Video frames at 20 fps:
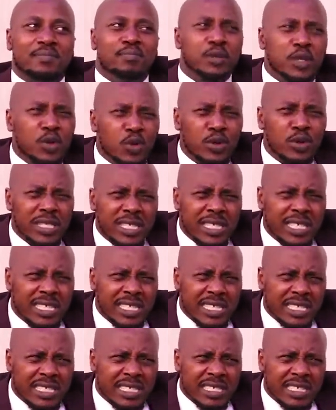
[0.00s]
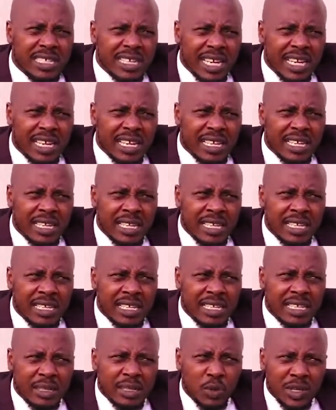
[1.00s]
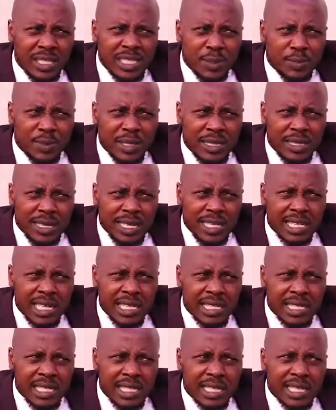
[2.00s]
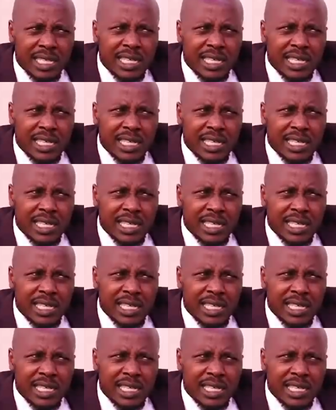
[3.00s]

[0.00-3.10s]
Because it's, like, what is being threatened?